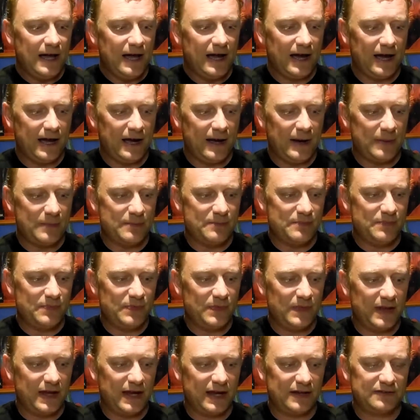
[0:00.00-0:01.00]

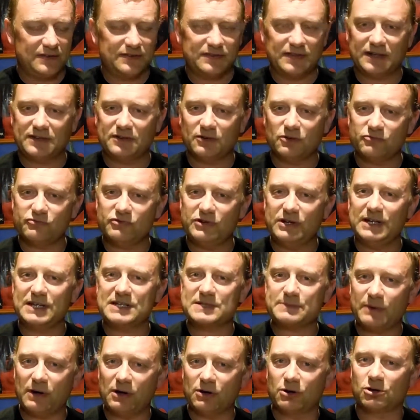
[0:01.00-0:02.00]
and they're not really
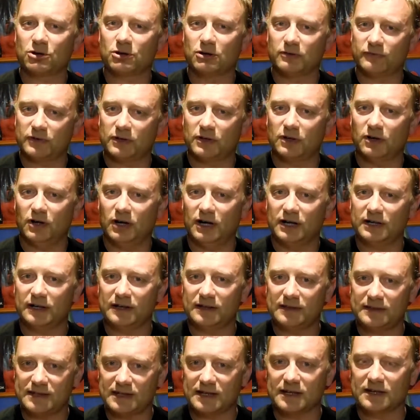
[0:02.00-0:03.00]
spoken of a lot, and
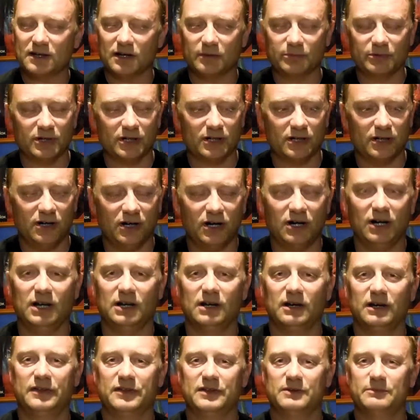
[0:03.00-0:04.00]
I think I'm going to
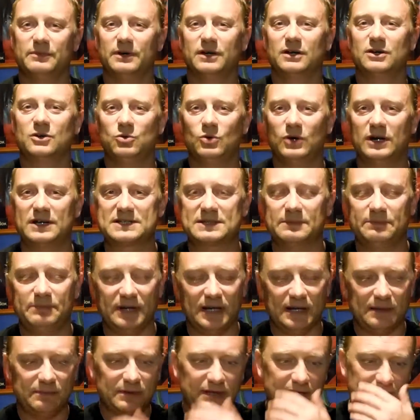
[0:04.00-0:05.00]
highlight them quite a
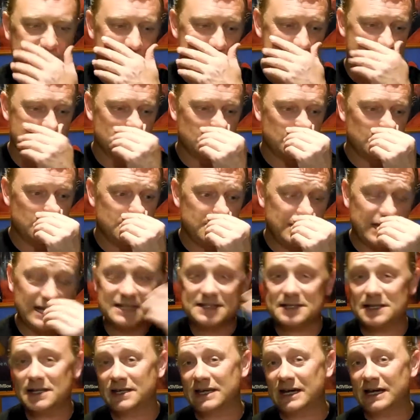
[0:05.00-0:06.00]
bit, because
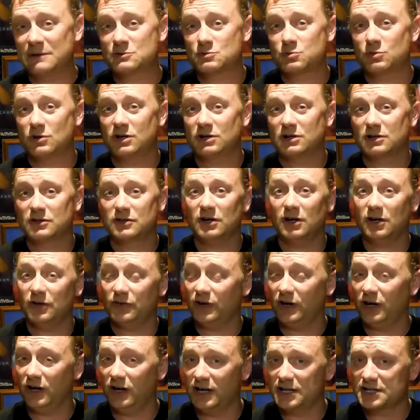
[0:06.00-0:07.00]
yes, their games weren't of
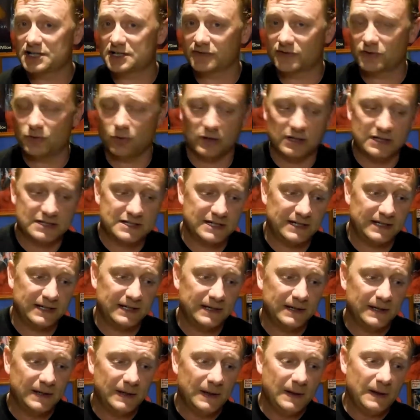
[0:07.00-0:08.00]
the highest of quality,
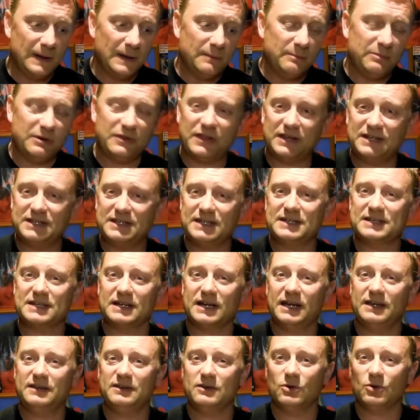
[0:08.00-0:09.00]
but they did
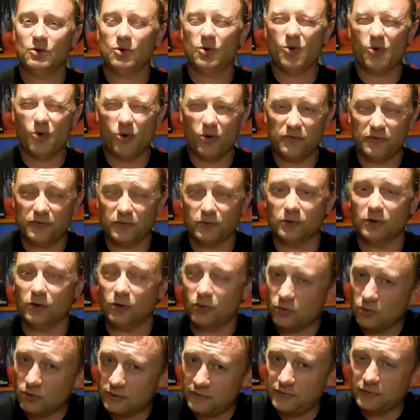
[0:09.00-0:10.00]
a awful
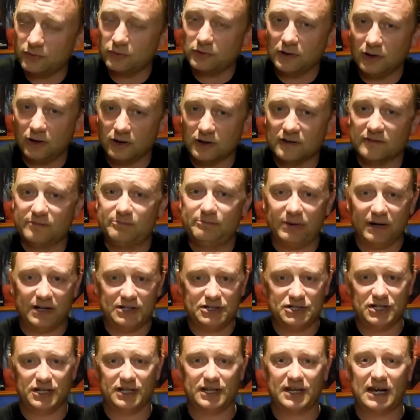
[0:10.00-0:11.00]
lot of
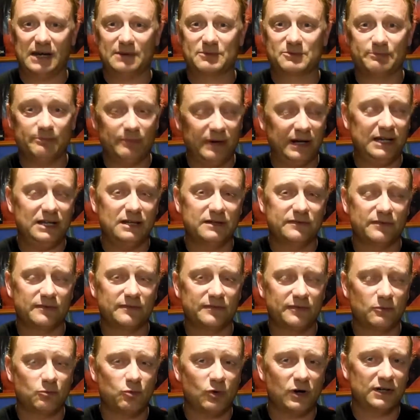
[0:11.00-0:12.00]
budget games, many of
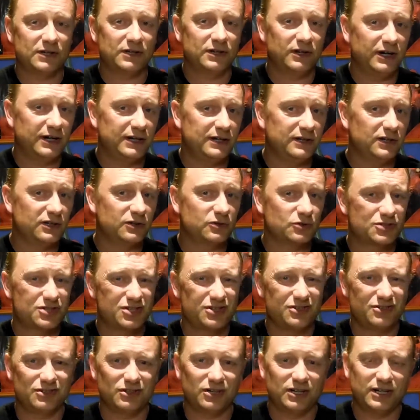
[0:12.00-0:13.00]
them for $1.99 or
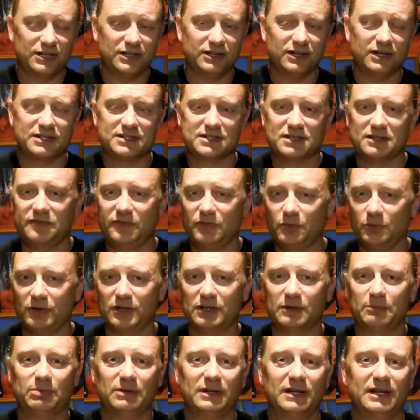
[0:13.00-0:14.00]
$2.99. So if you
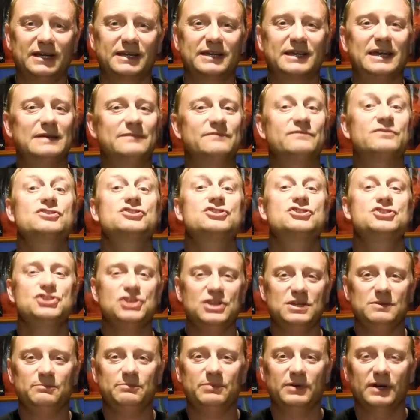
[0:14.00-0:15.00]
wanted to play a game for
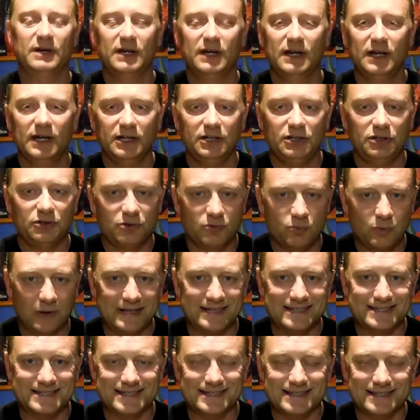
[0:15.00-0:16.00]
cheap, you
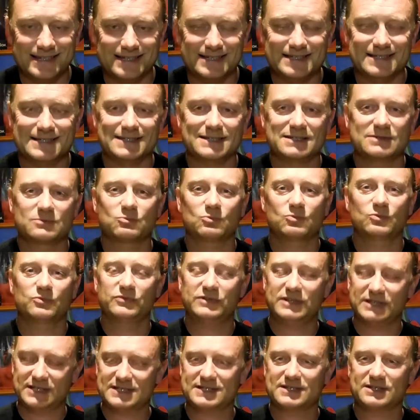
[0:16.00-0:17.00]
went to this
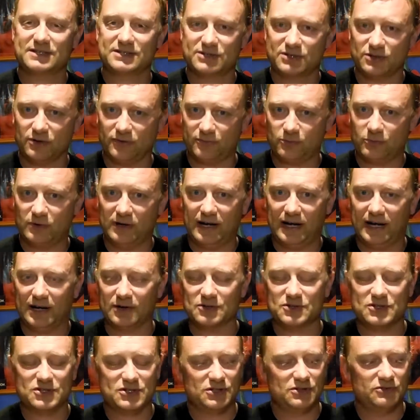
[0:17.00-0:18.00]
software
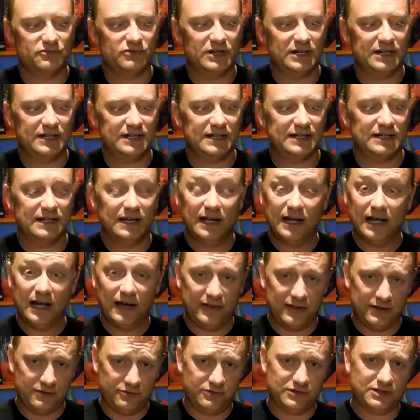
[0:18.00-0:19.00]
house. You really did.
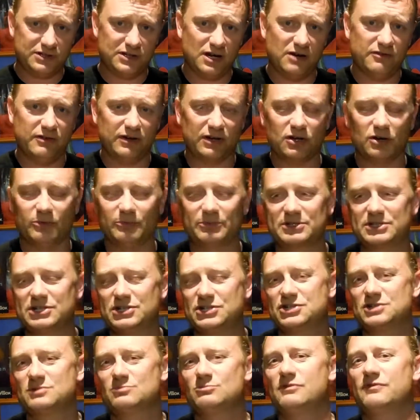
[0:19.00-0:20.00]
And they were in direct
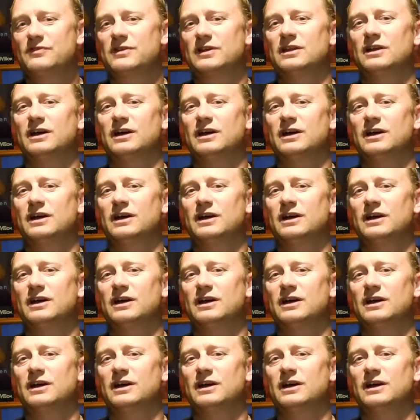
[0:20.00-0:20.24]
competition with the